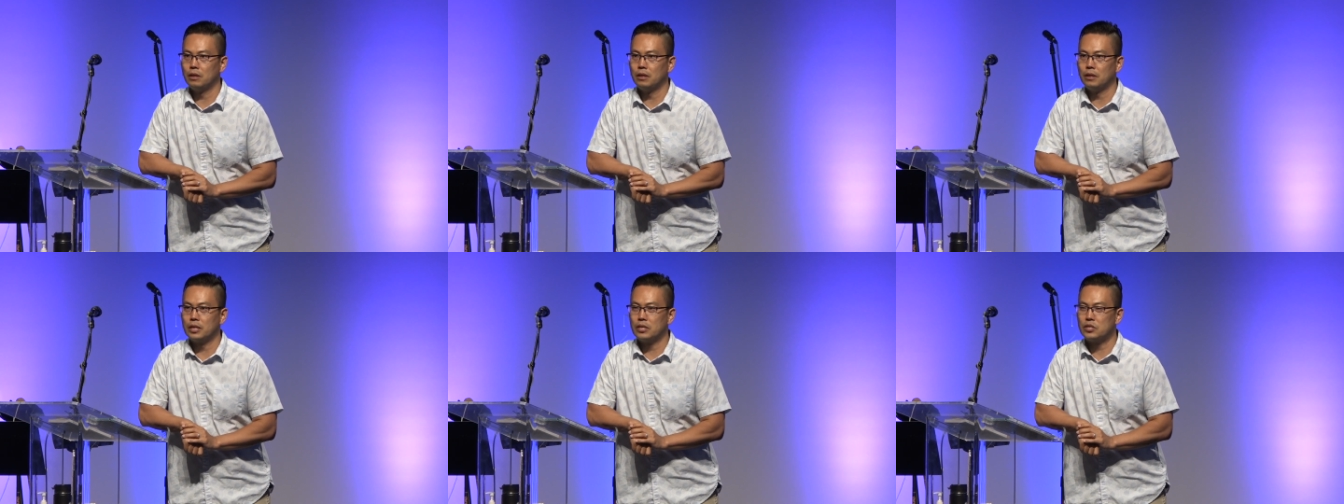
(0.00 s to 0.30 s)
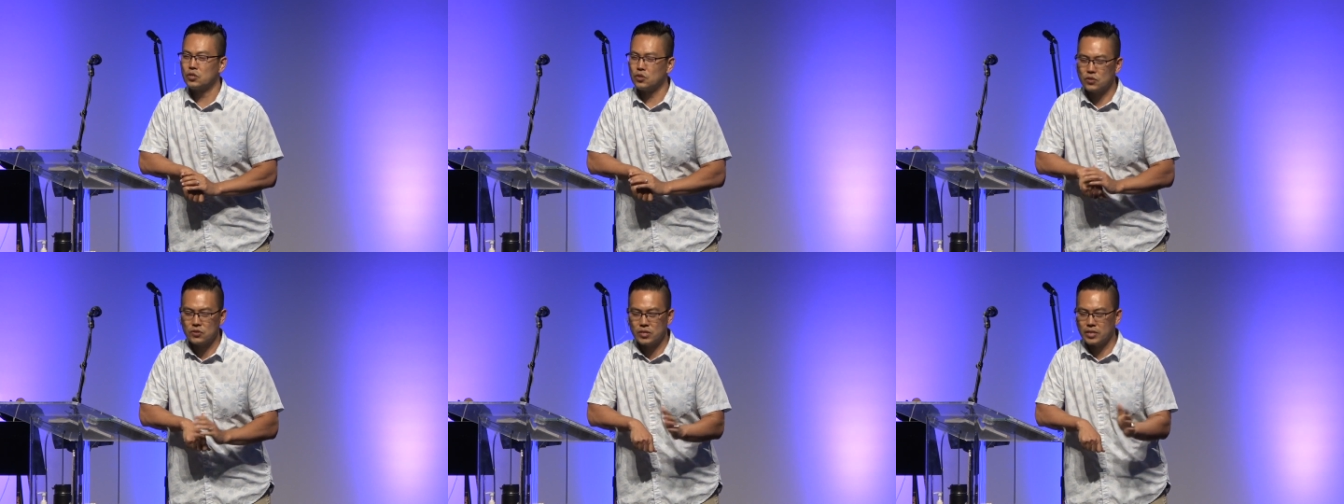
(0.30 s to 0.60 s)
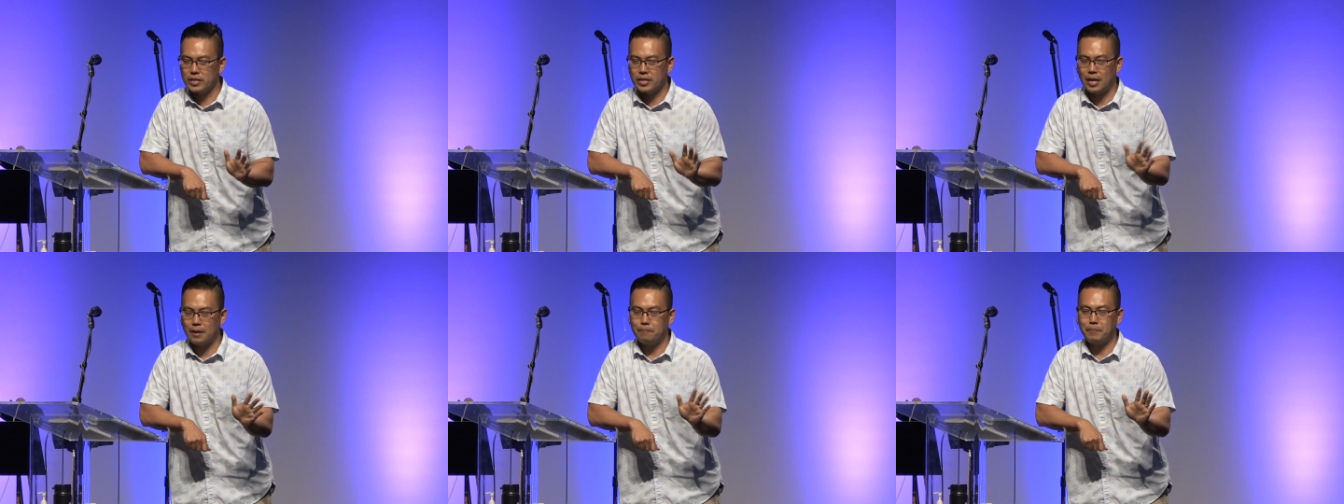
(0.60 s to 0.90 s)
It's usually
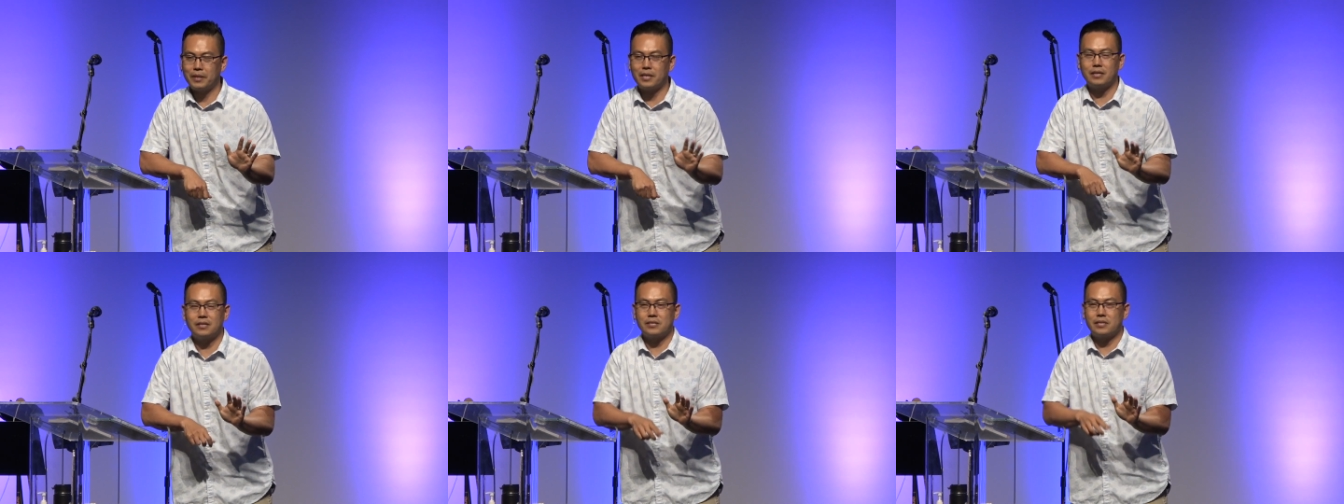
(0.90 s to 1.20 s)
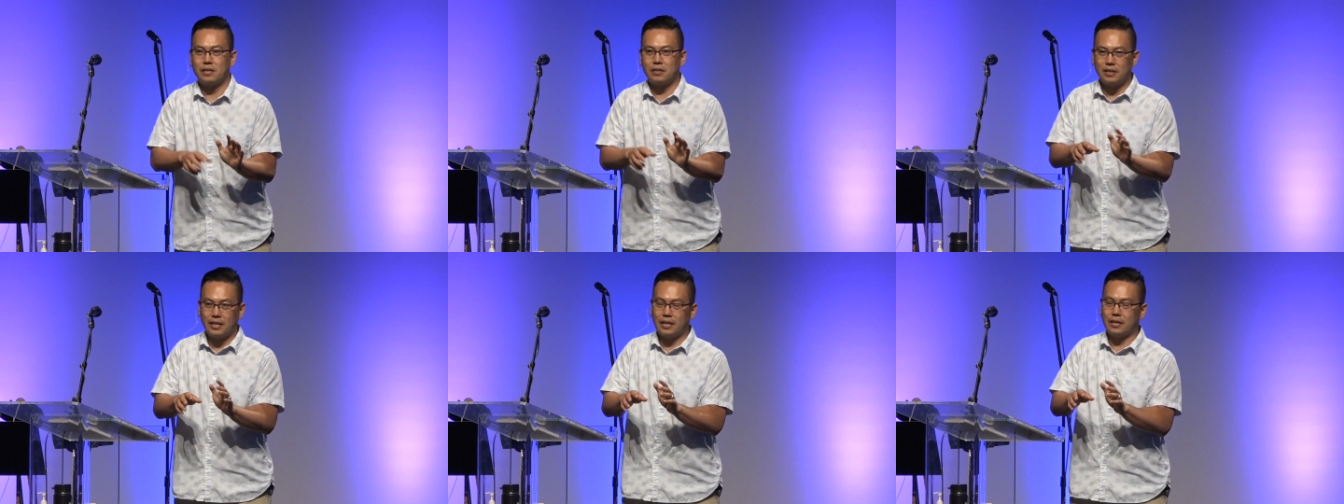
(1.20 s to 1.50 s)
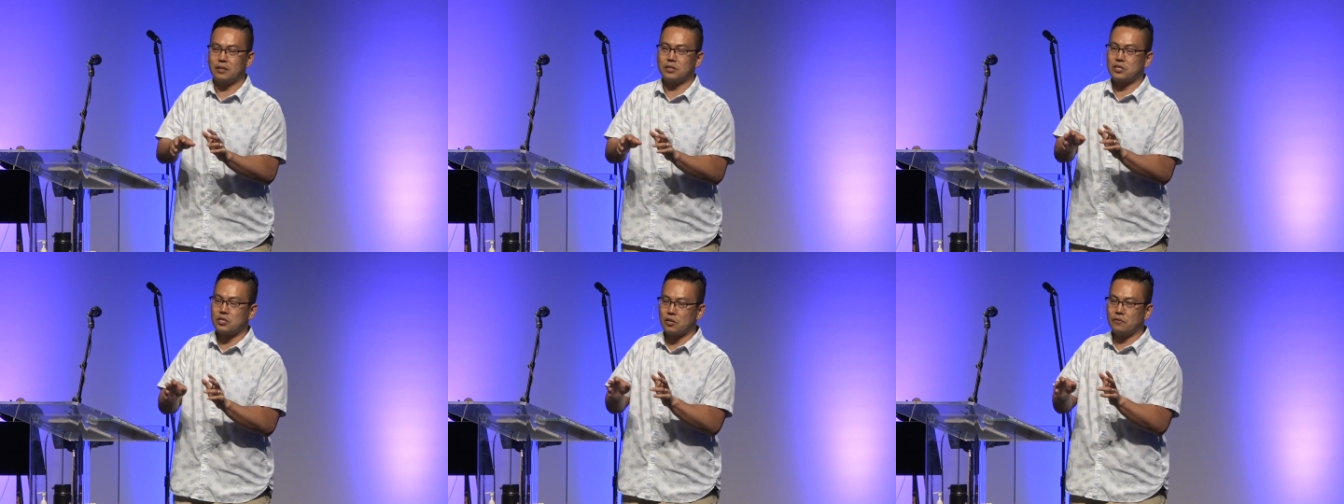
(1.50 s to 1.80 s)
not because they're
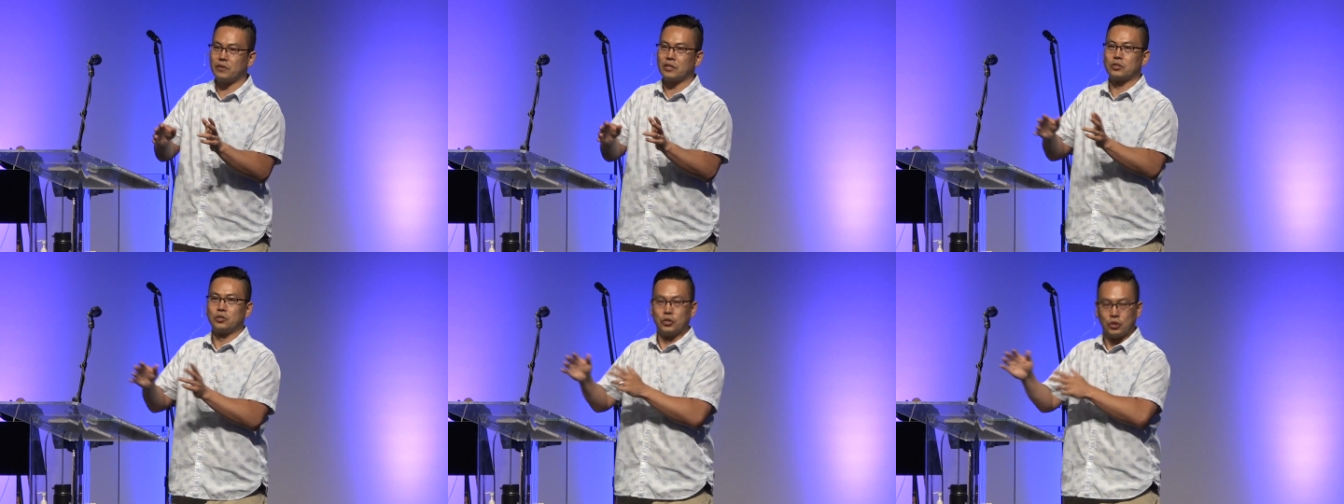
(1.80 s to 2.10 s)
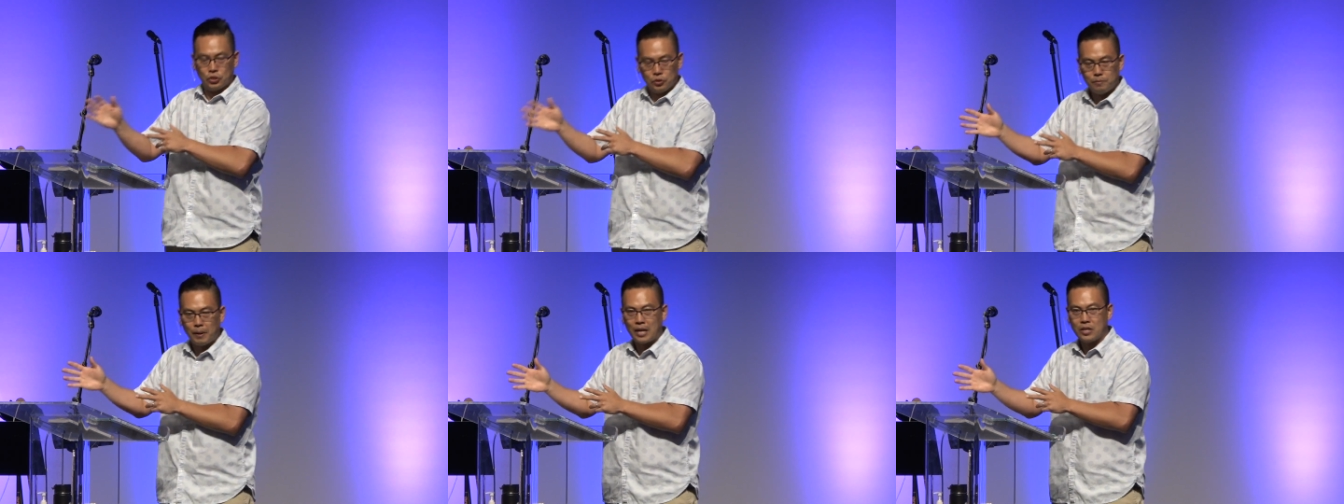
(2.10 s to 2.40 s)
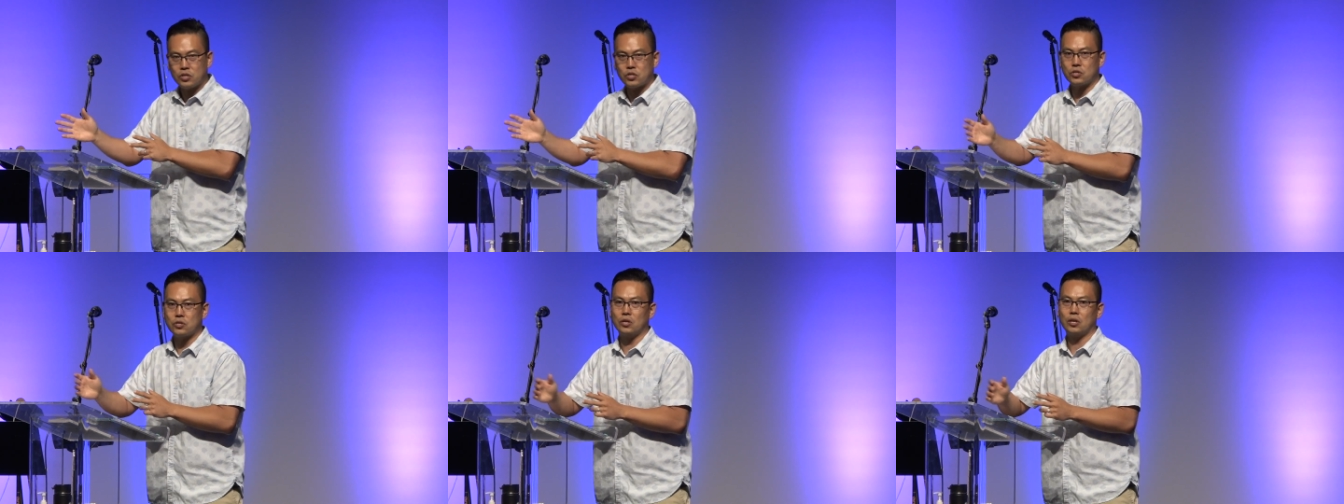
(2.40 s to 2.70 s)
like serving too
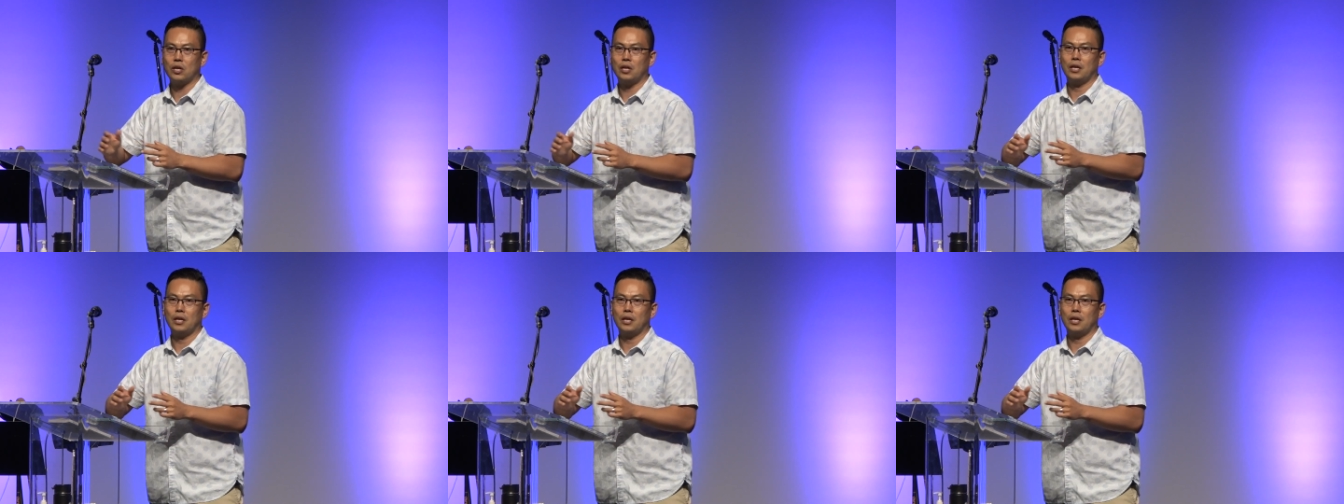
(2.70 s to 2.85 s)
much,